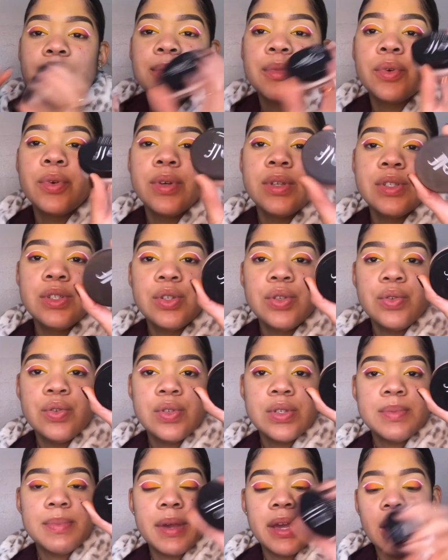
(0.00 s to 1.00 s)
going to use
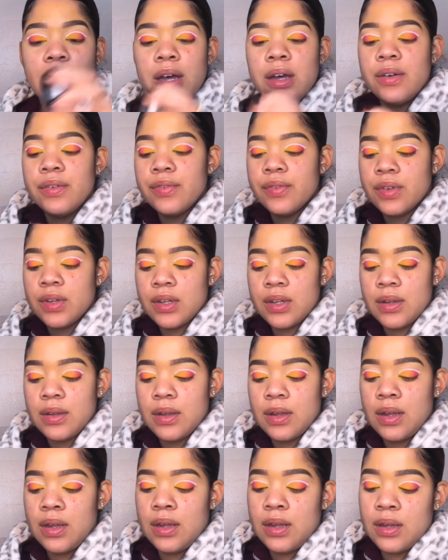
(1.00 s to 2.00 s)
my e.l.f.
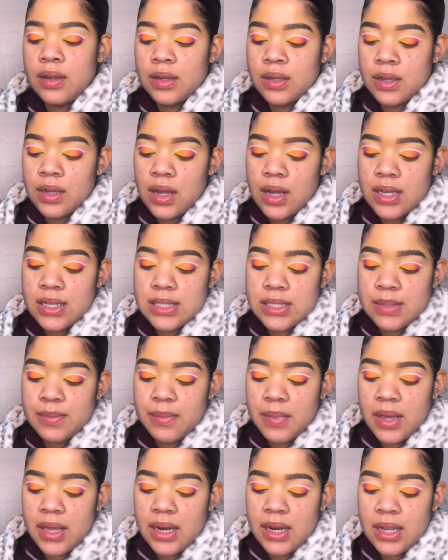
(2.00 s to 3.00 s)

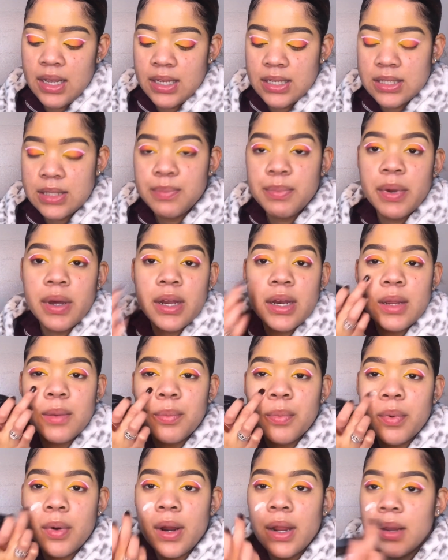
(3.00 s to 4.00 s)
Cosmetics Putty
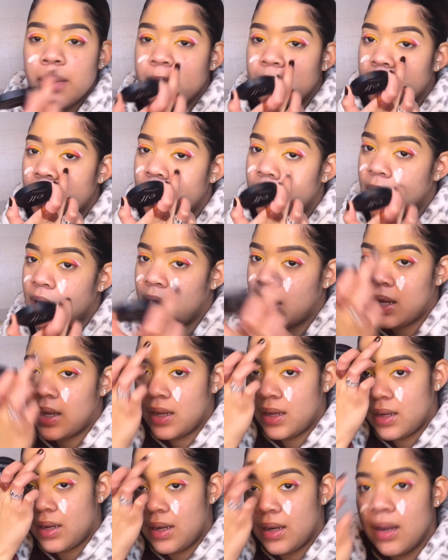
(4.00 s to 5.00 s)
Primer.
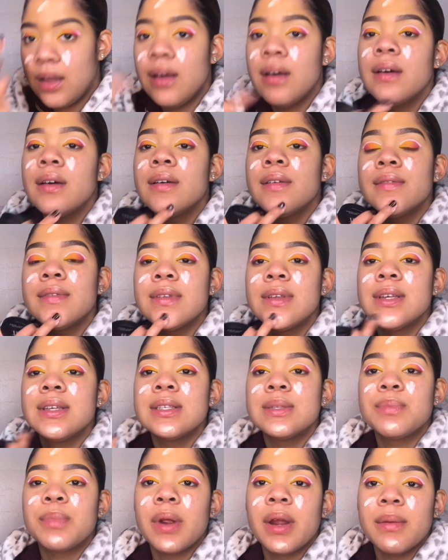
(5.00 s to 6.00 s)
I love this
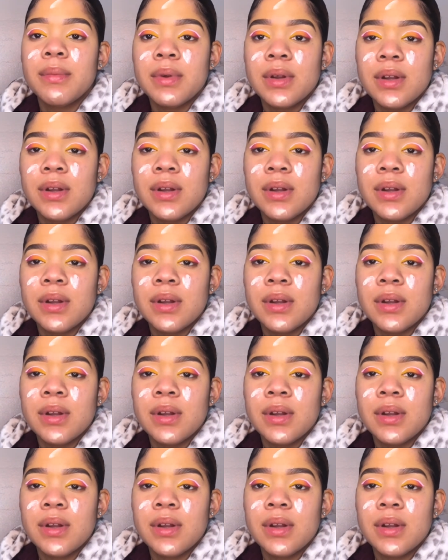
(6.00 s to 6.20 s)
primer.